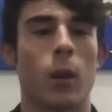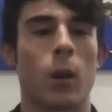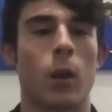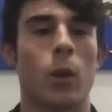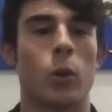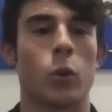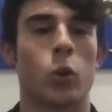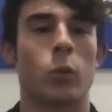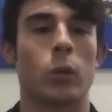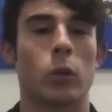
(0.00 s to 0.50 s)

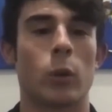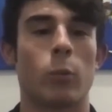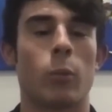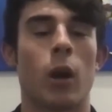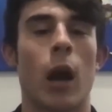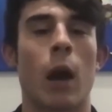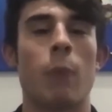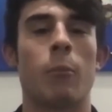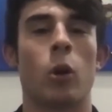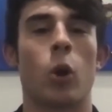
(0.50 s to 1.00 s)
So, so I'm, not,
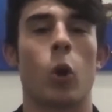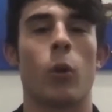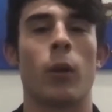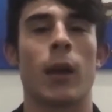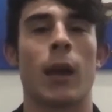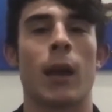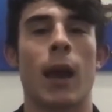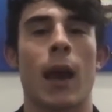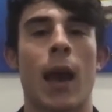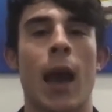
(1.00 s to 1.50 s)
I'm not only
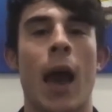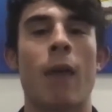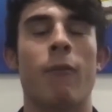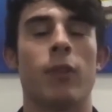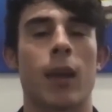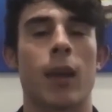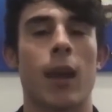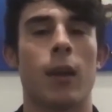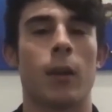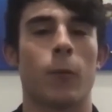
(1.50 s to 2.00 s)

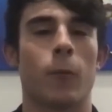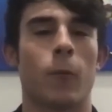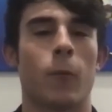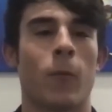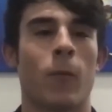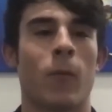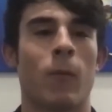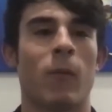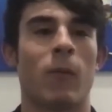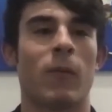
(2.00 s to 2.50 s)
advocating
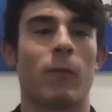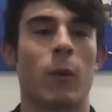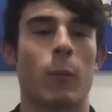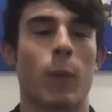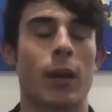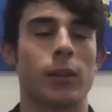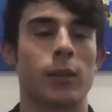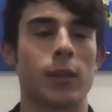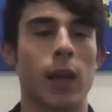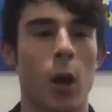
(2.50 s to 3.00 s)
for
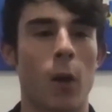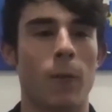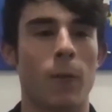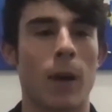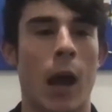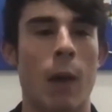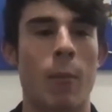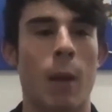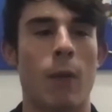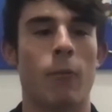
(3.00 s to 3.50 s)
myself,
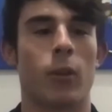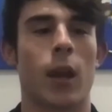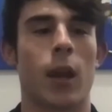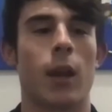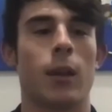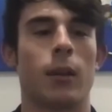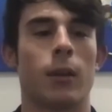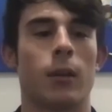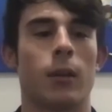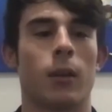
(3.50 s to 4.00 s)
I'm
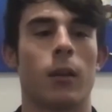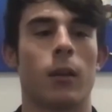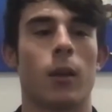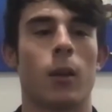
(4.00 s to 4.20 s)
advocating